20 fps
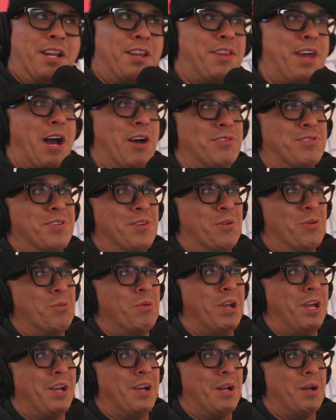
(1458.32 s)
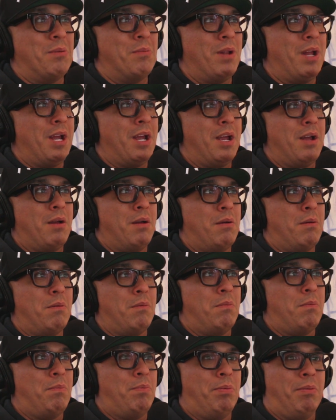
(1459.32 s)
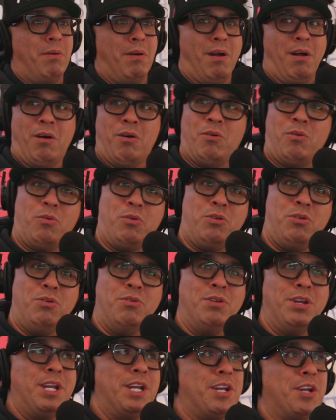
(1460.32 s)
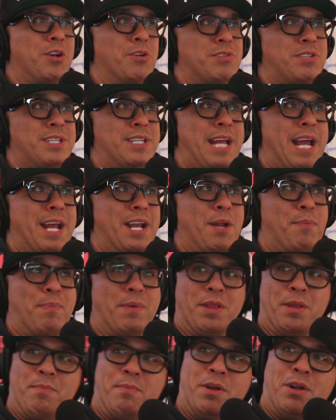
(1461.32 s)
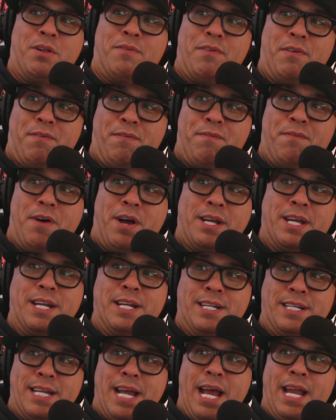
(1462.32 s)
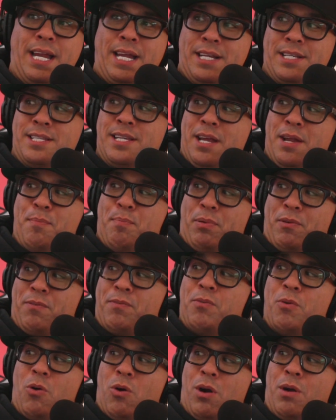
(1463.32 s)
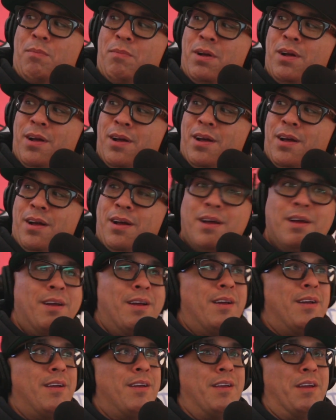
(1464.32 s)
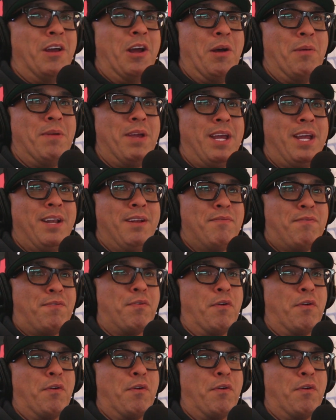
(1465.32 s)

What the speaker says: I need $1,000 a week. And I'm like, bro, you need to go stand up in the middle of a fucking Denny's and perform. You know what I mean?